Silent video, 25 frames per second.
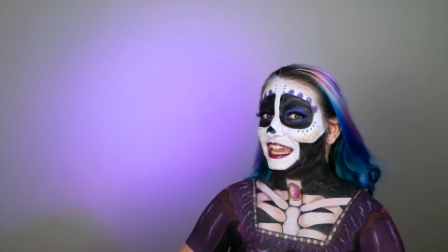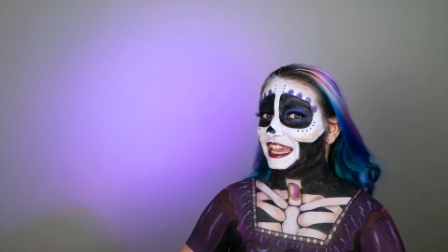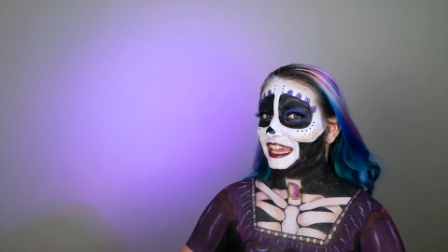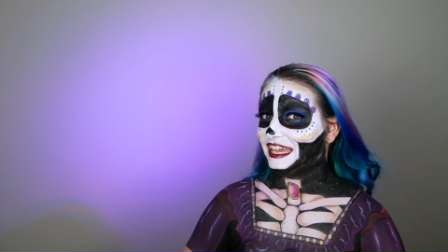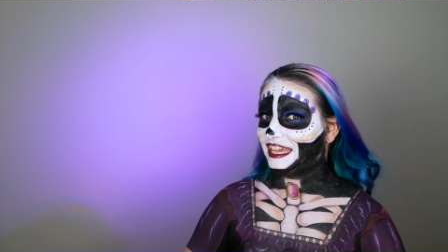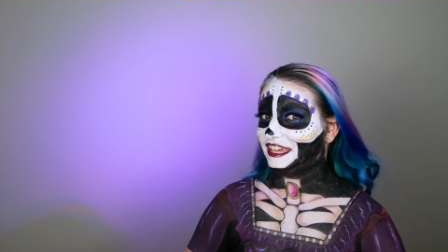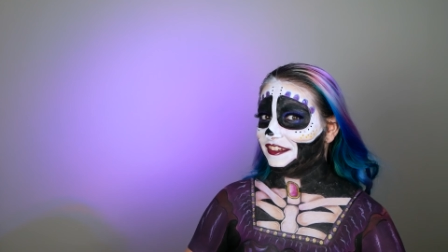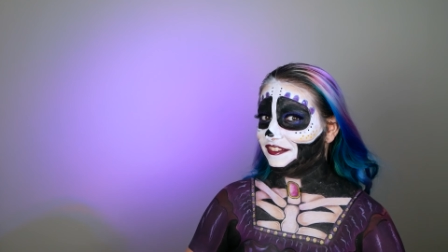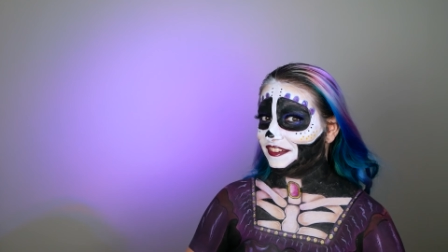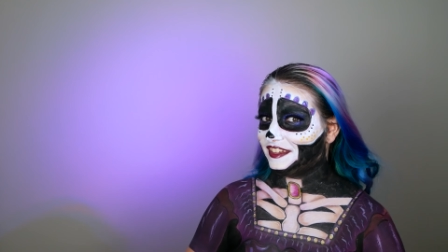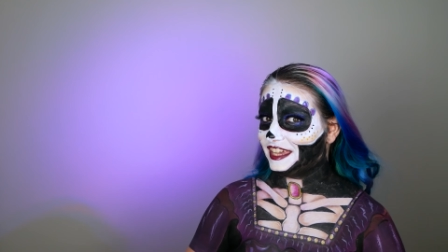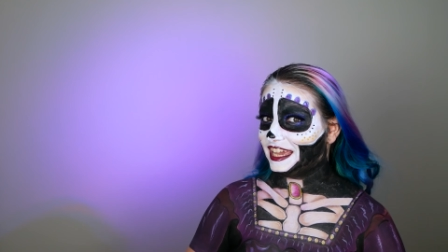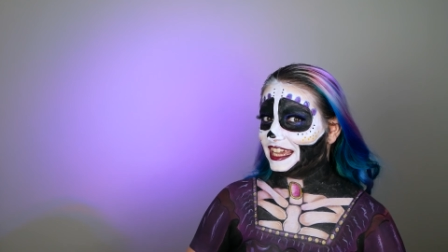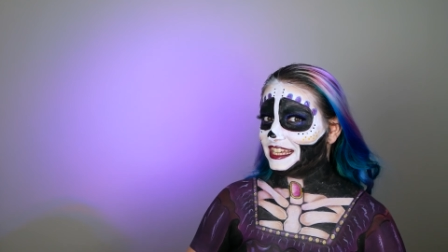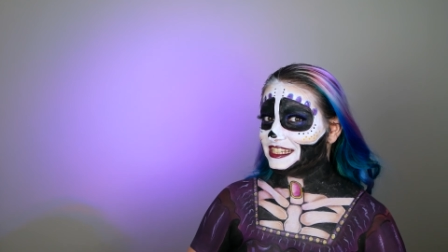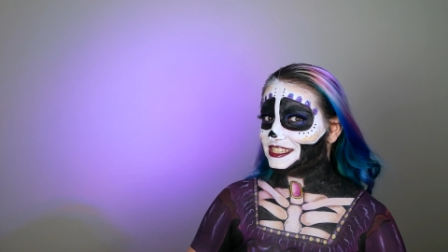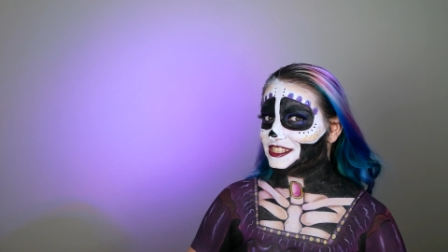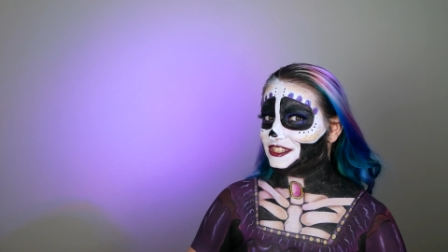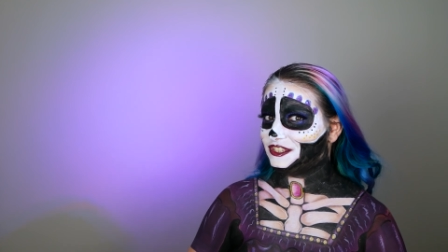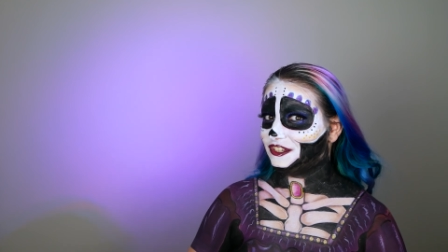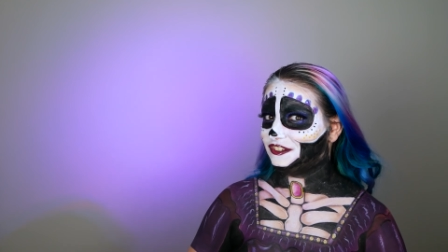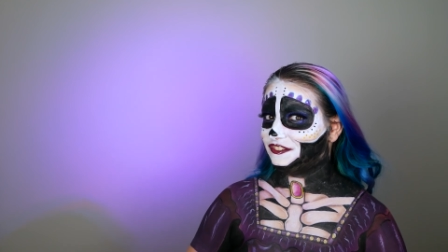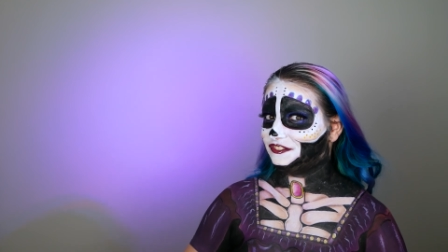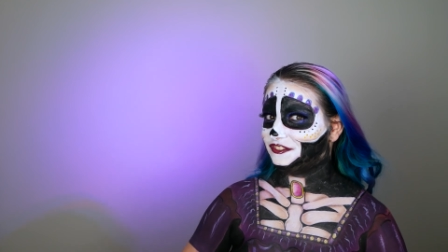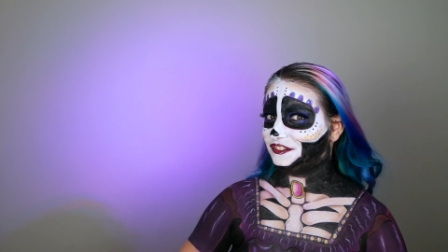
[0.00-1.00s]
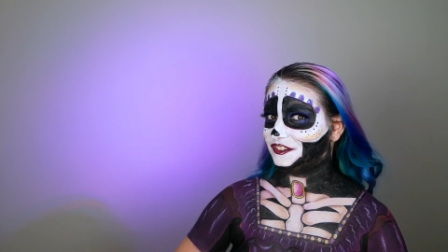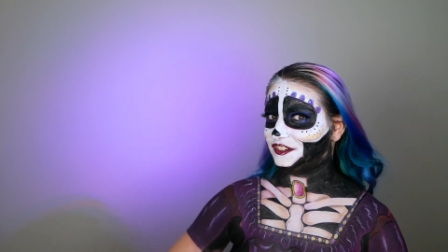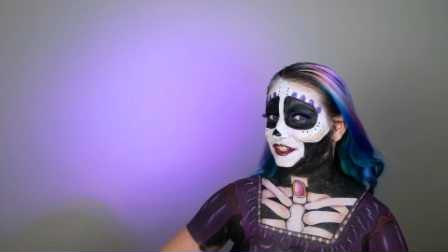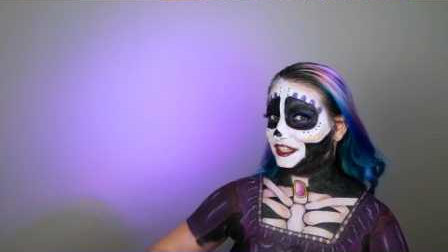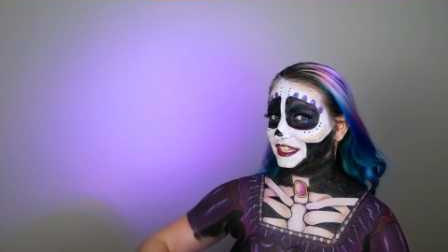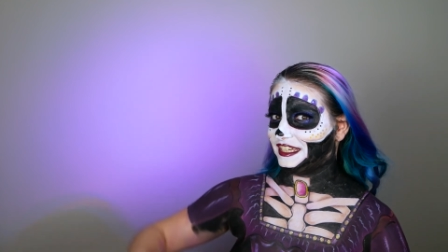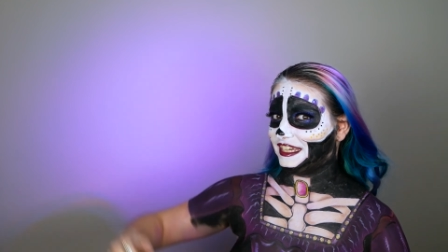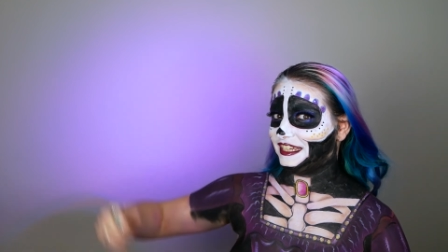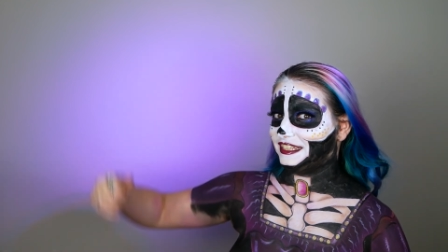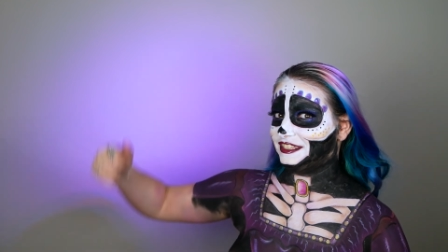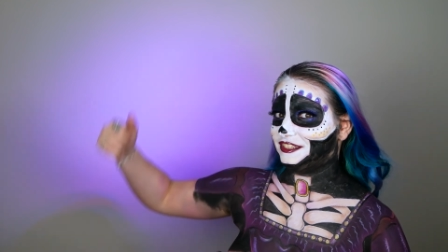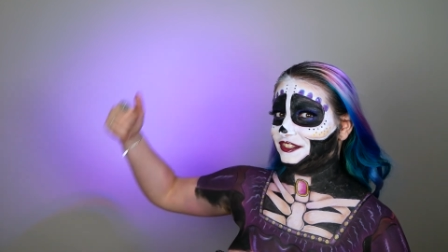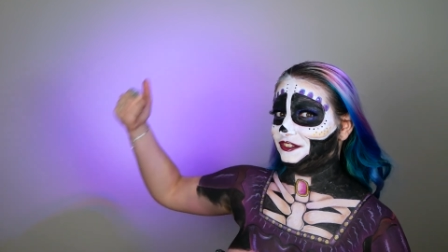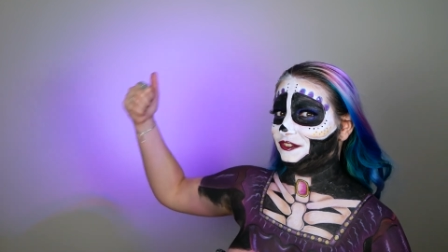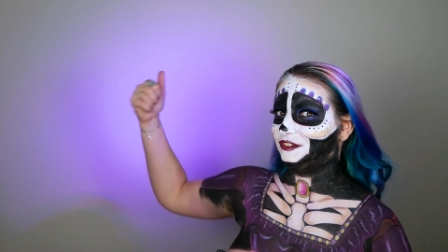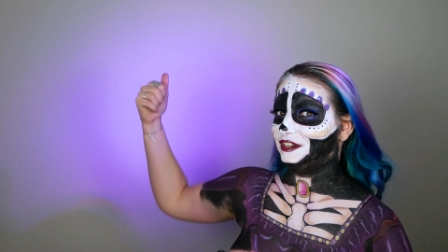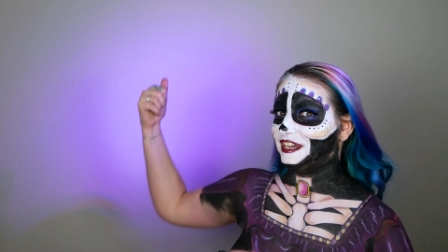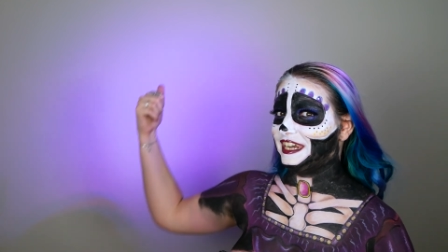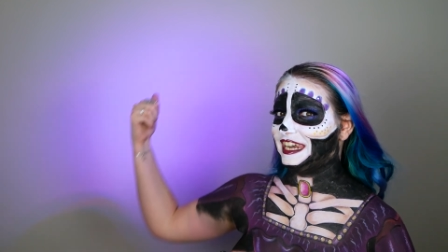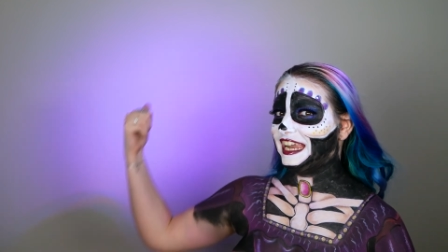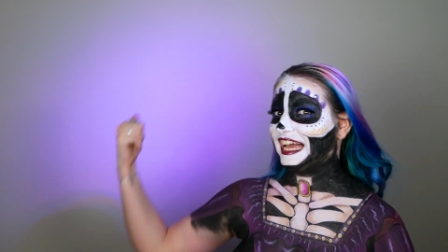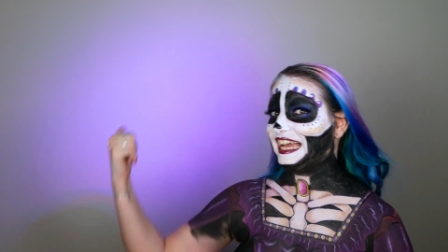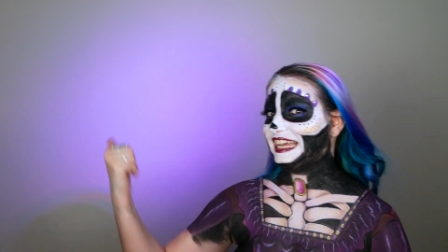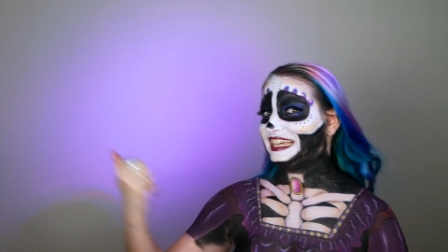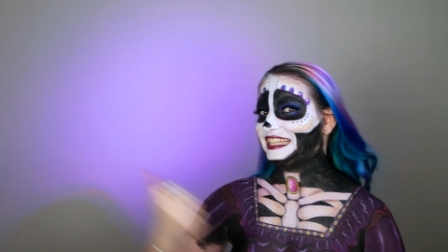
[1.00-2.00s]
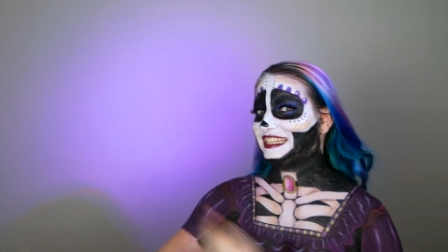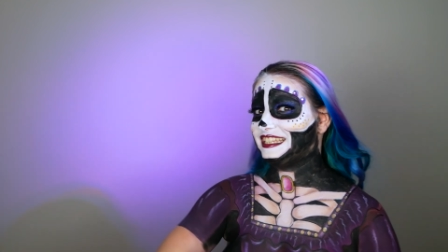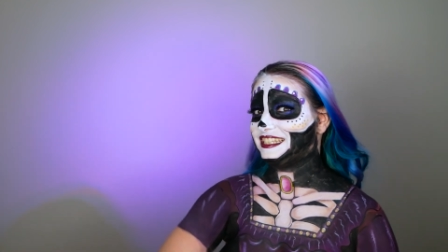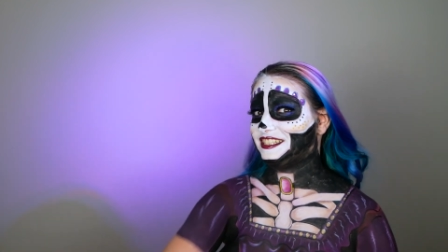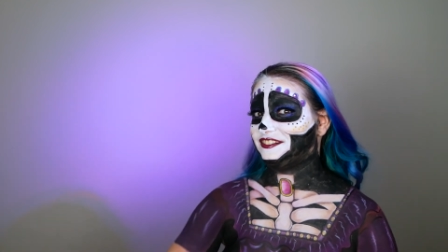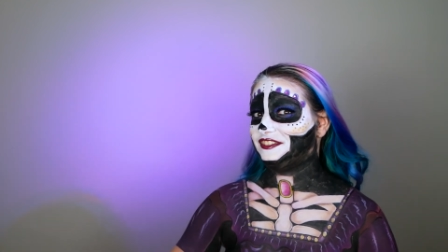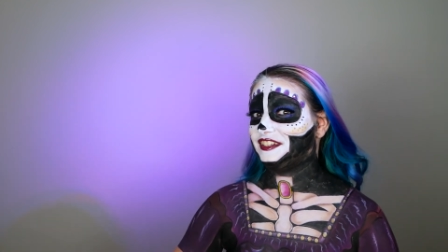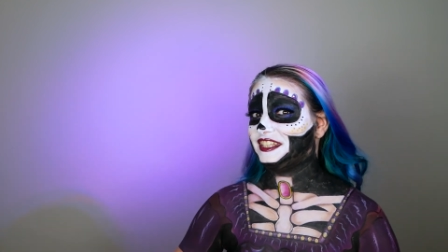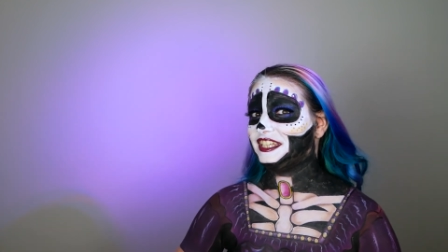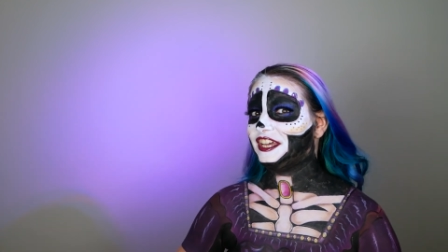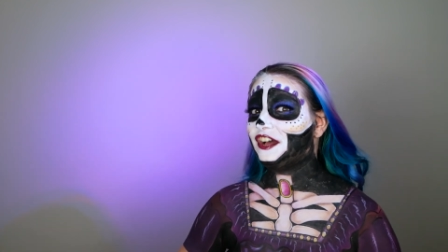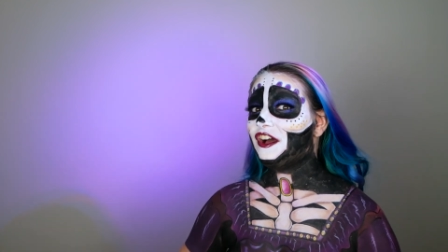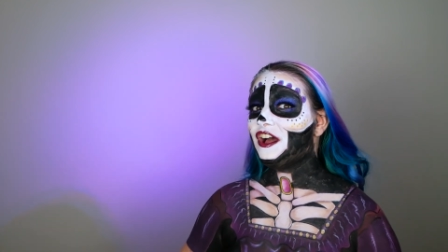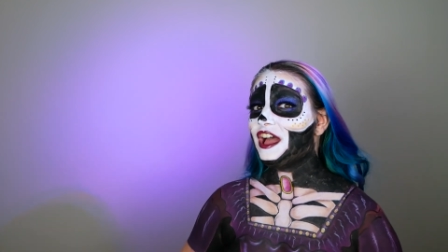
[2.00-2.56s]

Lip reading: If yes, don't forget to like this video